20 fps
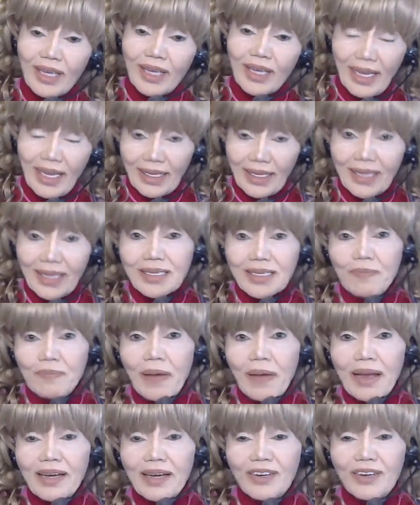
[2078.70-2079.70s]
This
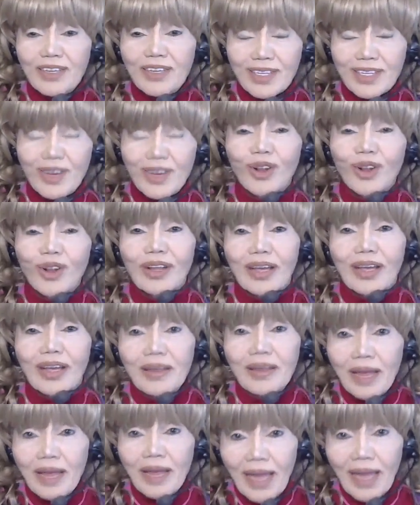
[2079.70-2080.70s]
spider is called
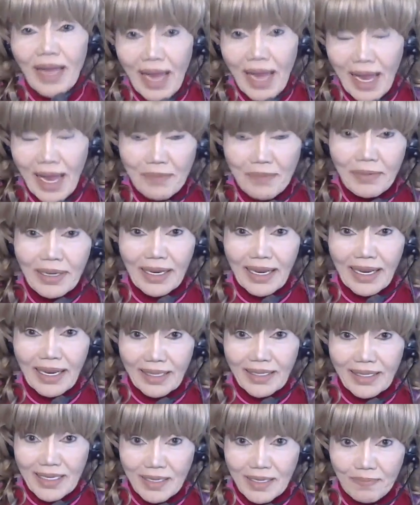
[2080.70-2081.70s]
a
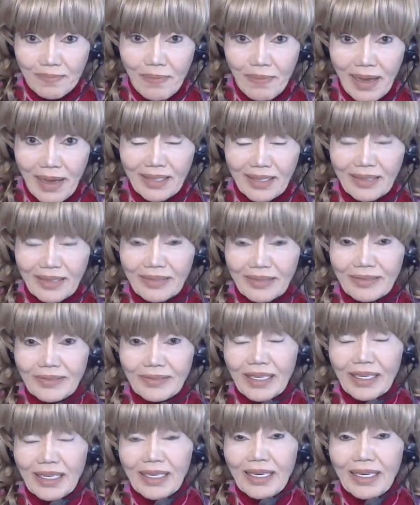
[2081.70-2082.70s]
Himalayan spider,
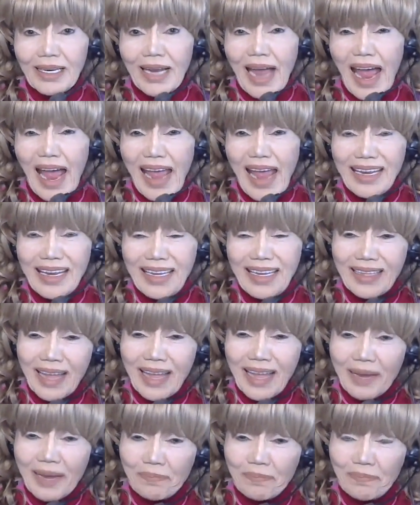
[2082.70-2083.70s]
and in
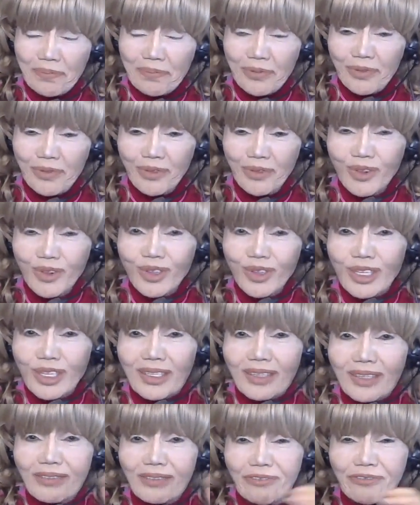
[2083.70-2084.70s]
that
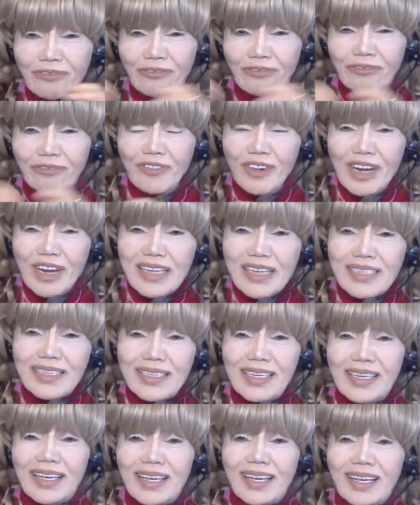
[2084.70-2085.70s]
brutal,
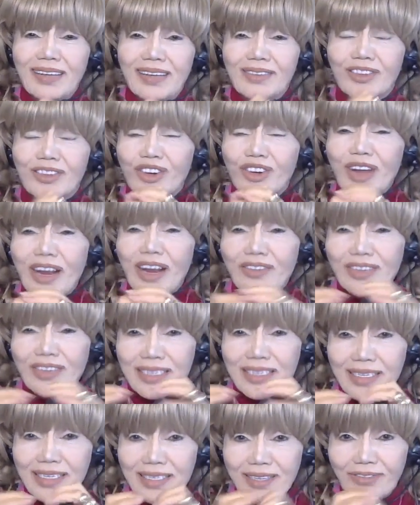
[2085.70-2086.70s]
freezing
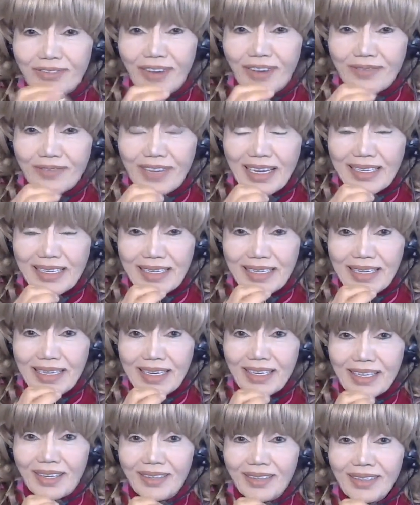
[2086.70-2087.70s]
365 days a
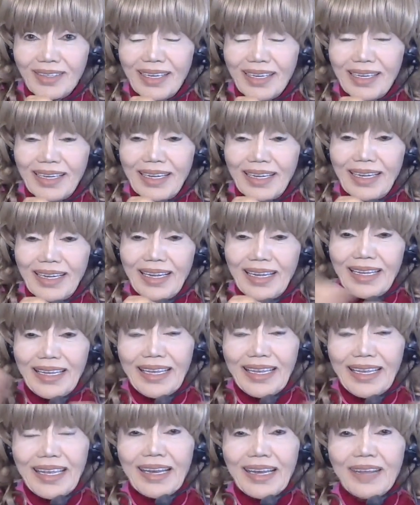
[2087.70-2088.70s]
year,
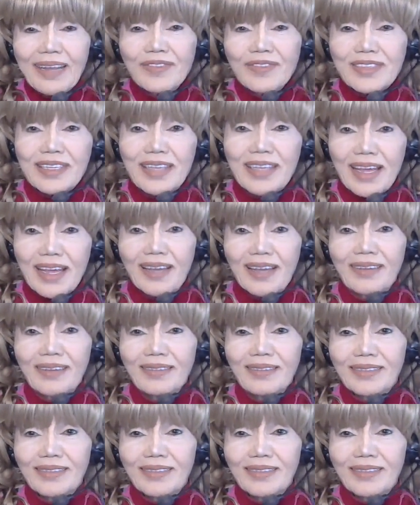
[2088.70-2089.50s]
he lives there,